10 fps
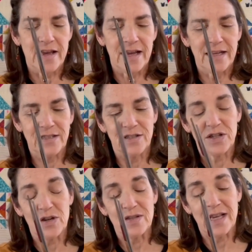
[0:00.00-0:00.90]
it
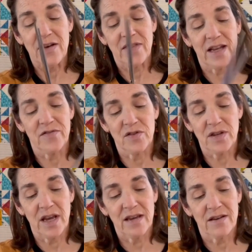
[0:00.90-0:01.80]
turns out that if you
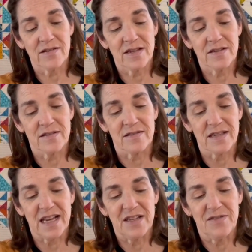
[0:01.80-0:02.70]
take your scissors
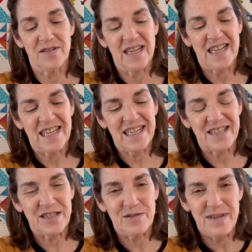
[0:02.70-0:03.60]
and you kind of
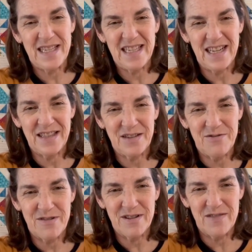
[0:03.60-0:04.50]
squeeze it on the
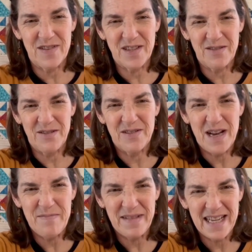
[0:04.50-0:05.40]
corner of a solo
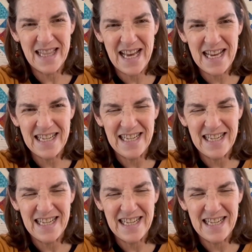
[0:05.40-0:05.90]
cup like that,